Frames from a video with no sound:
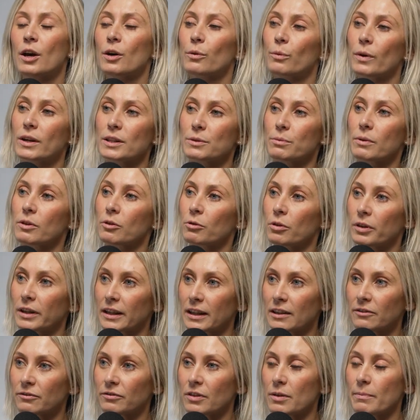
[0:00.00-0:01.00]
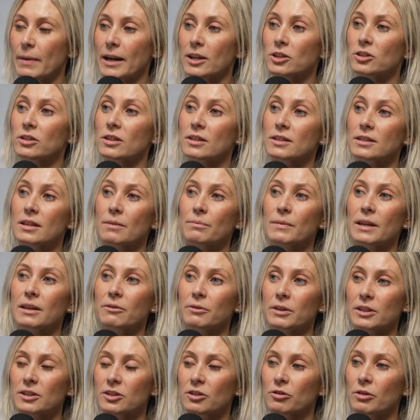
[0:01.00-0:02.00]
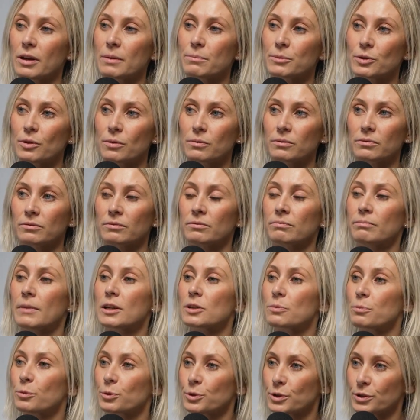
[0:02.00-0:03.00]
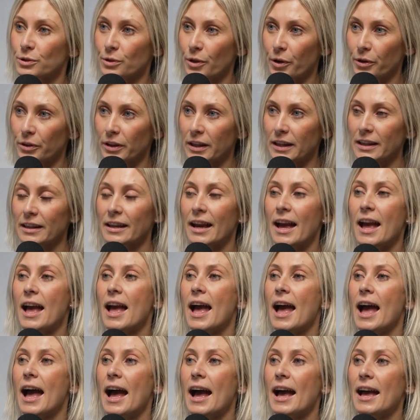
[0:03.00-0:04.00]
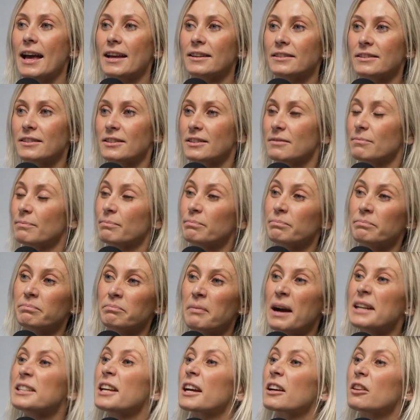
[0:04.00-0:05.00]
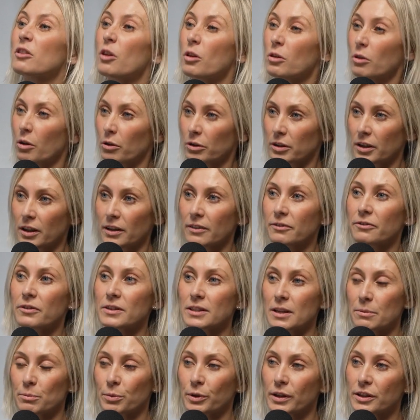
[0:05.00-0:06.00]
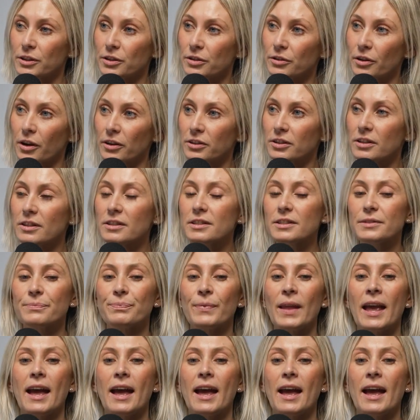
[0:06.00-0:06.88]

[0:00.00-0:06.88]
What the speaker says: Whereas with chronic inflammation, it's something which creeps on much more slowly and might take a lot longer for somebody to notice.